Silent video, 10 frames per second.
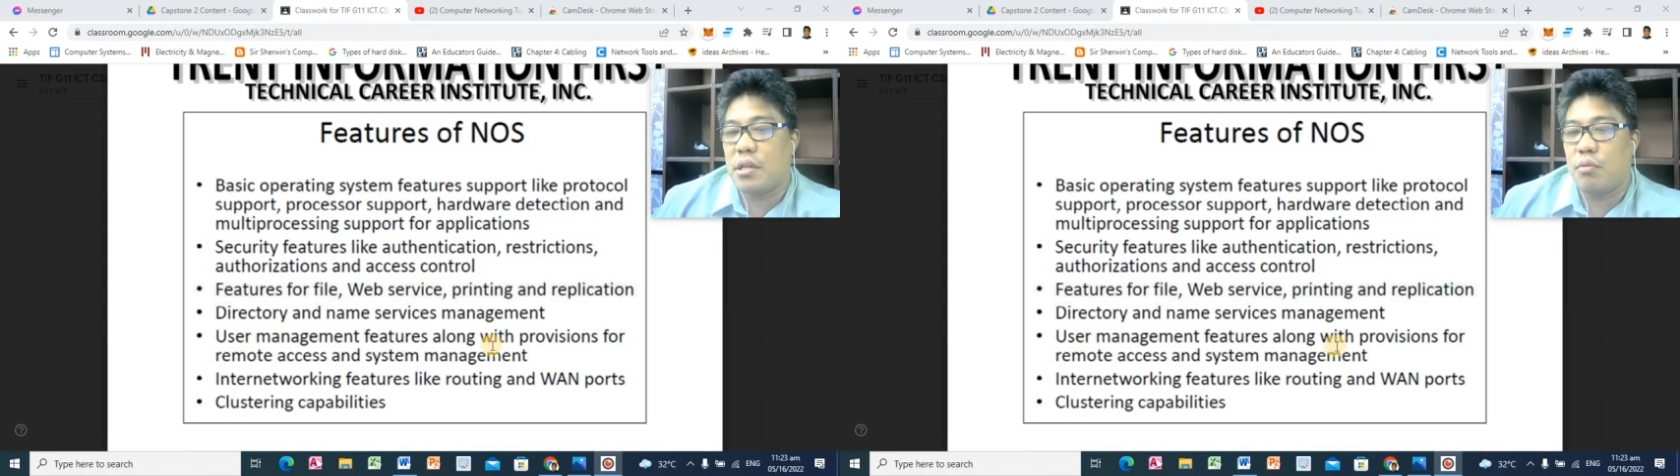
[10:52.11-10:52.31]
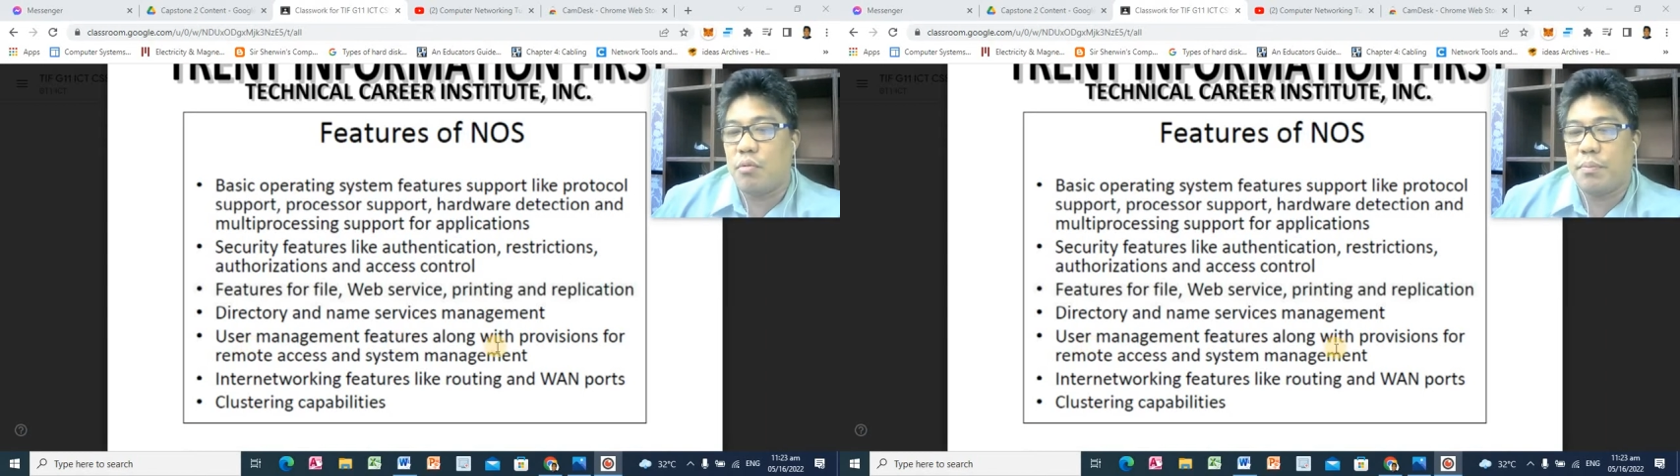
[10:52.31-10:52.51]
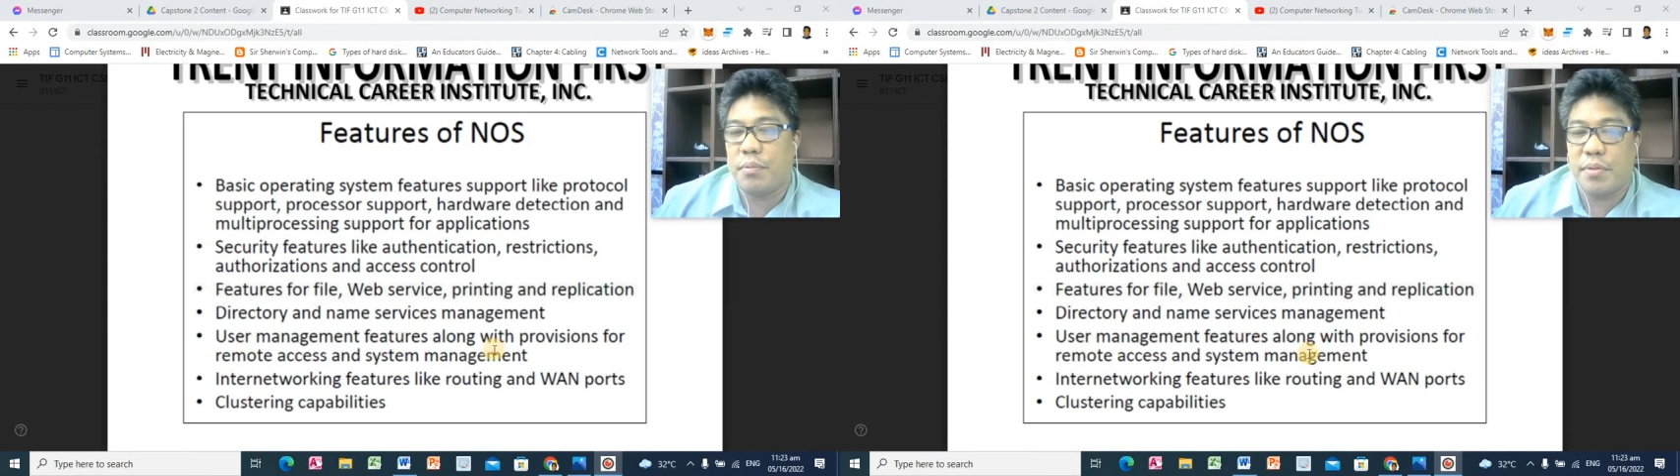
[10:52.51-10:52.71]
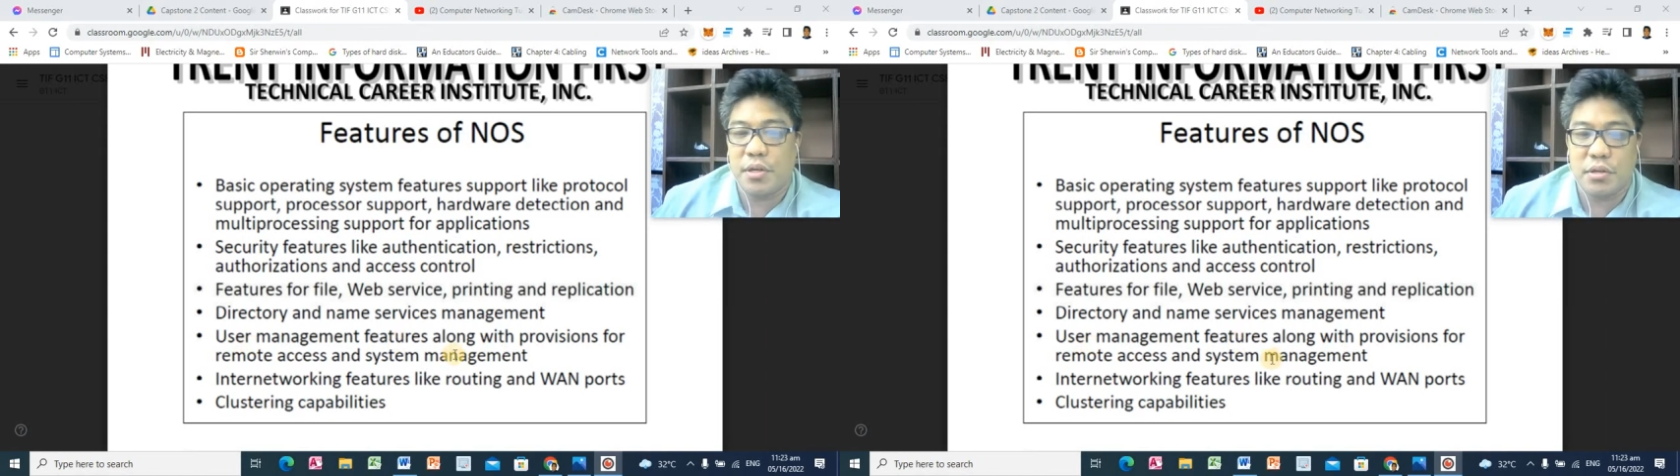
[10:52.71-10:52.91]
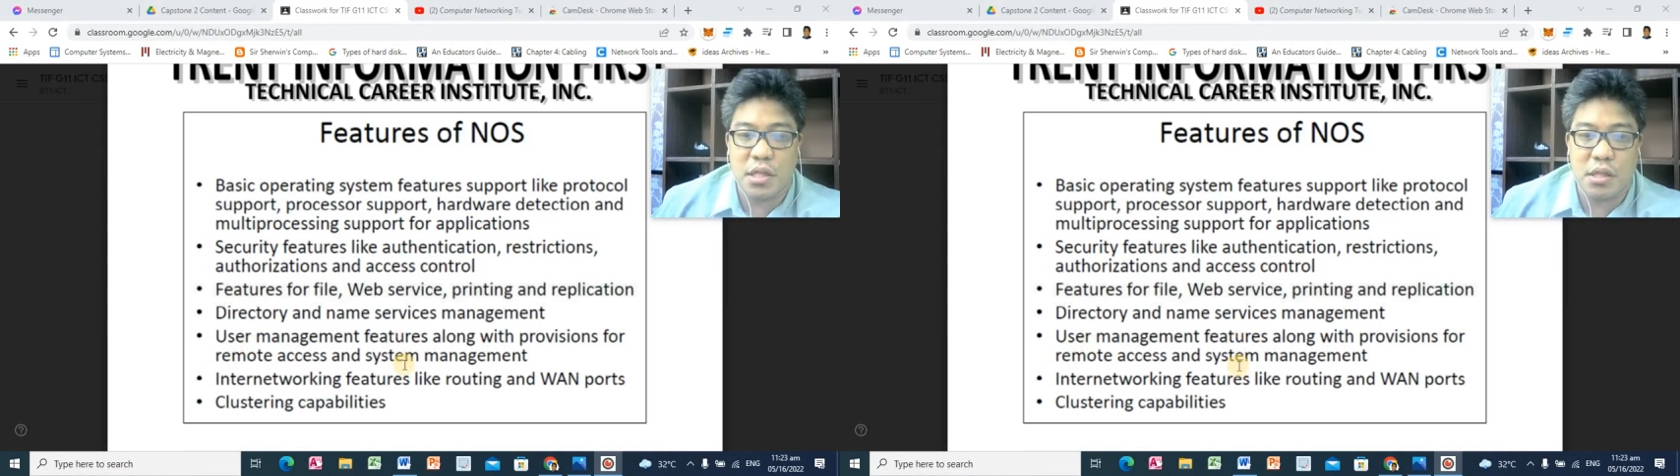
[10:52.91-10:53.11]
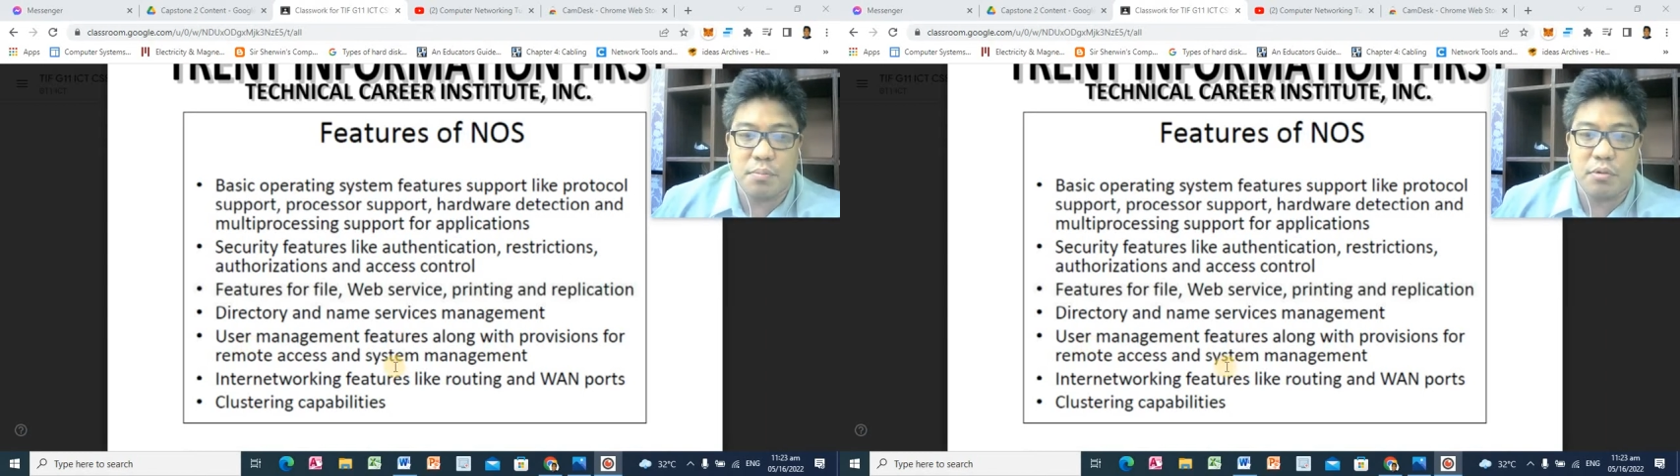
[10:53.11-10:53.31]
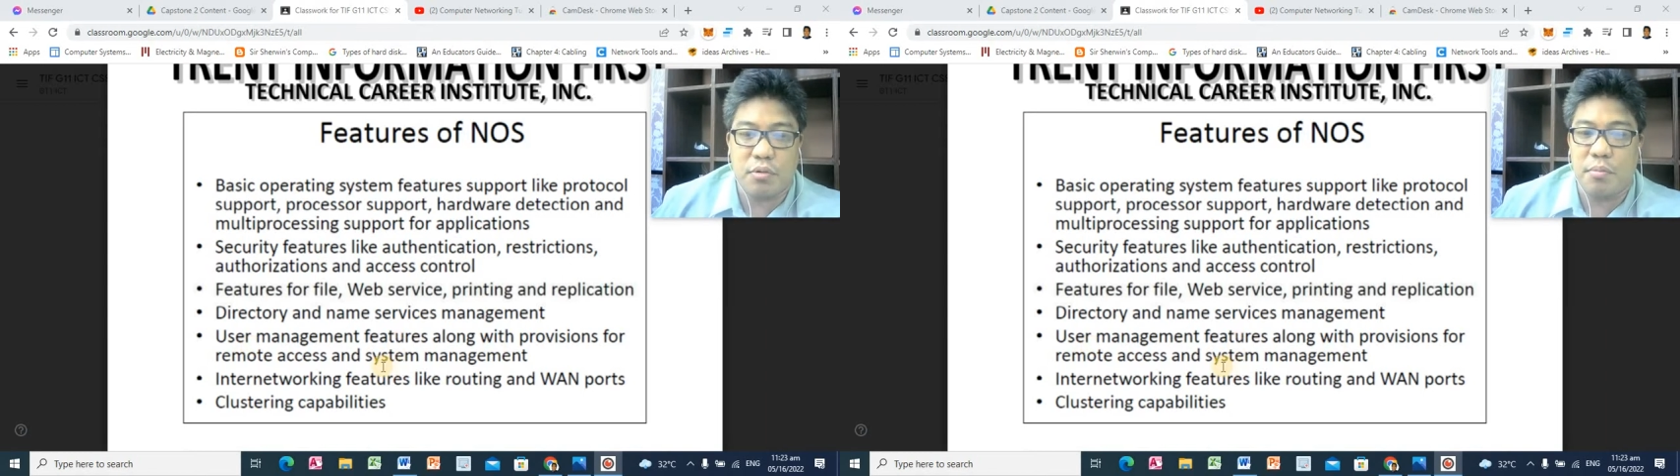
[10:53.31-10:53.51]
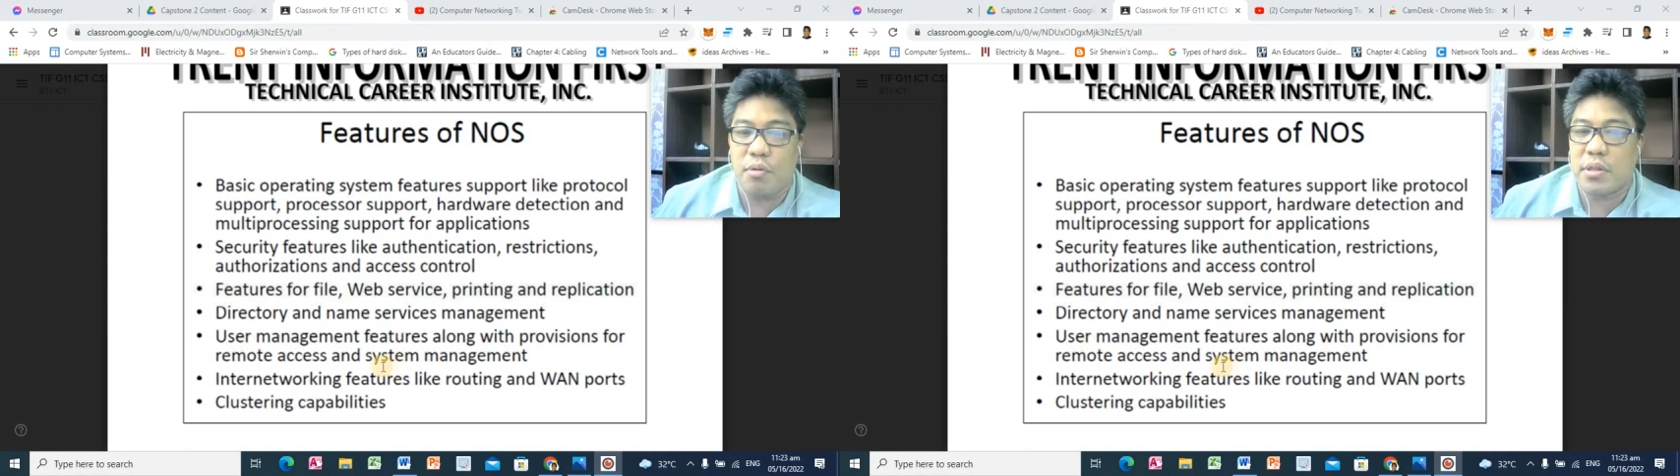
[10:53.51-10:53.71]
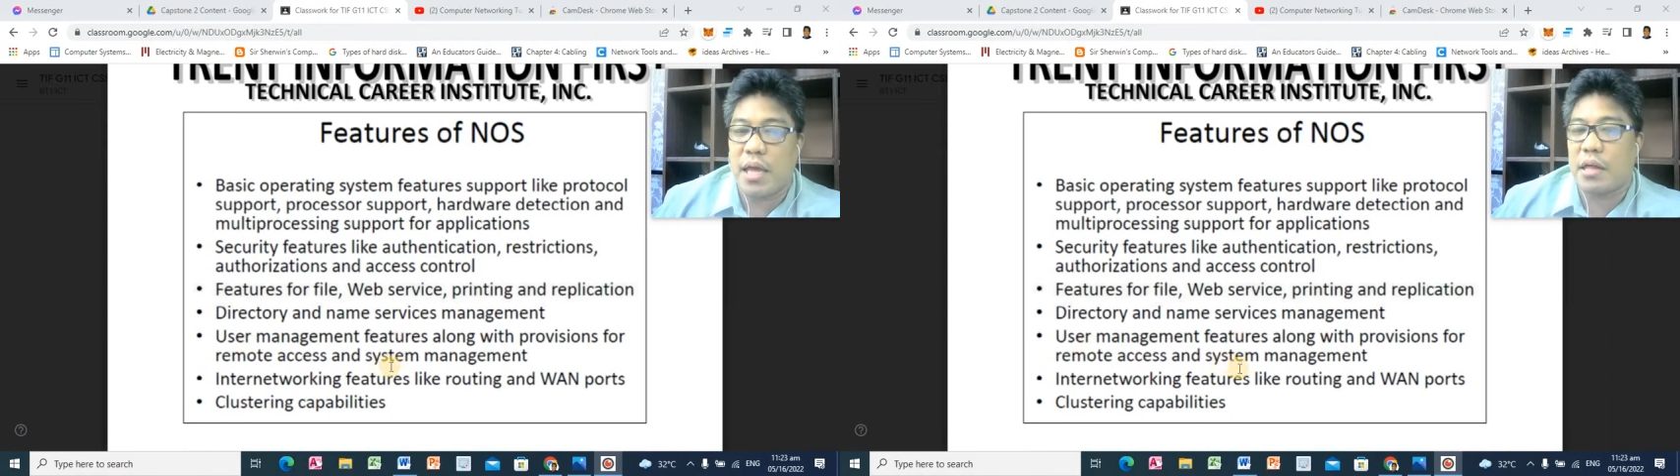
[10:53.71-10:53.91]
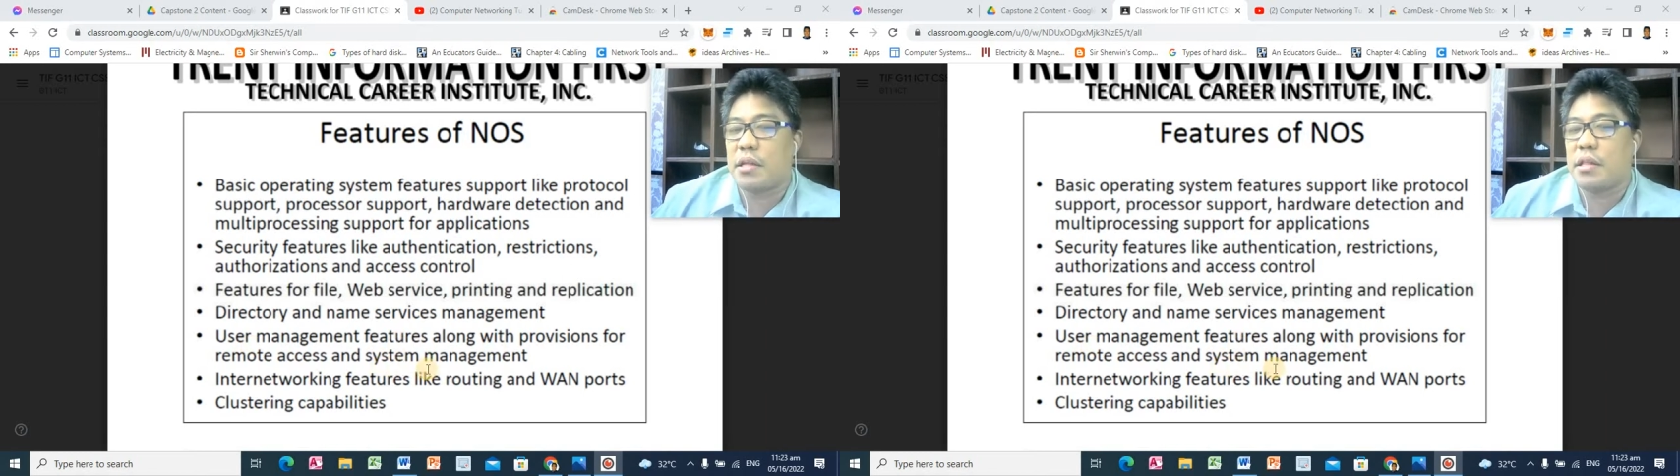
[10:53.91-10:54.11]
along with provisions for remote
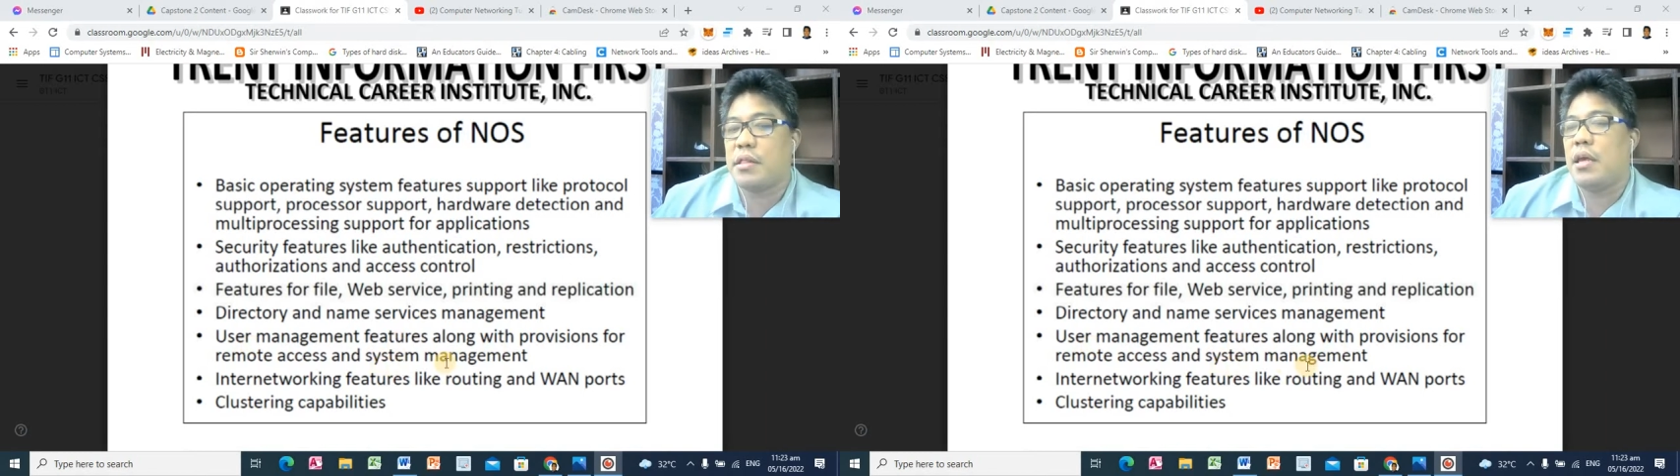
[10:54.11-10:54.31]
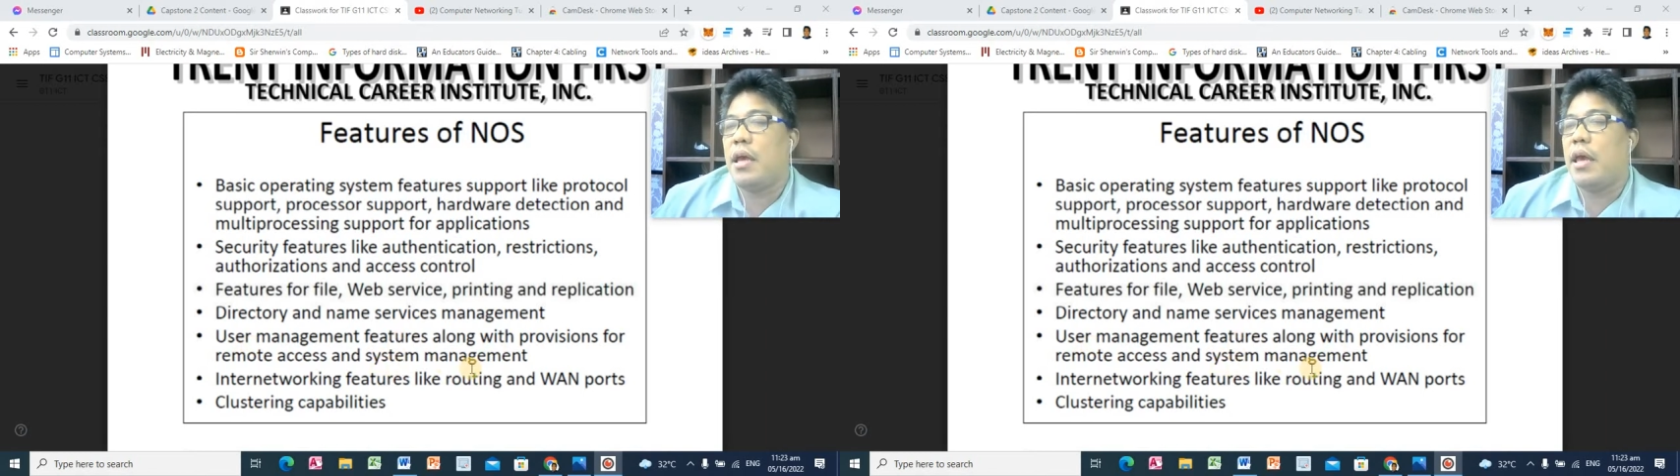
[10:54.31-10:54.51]
access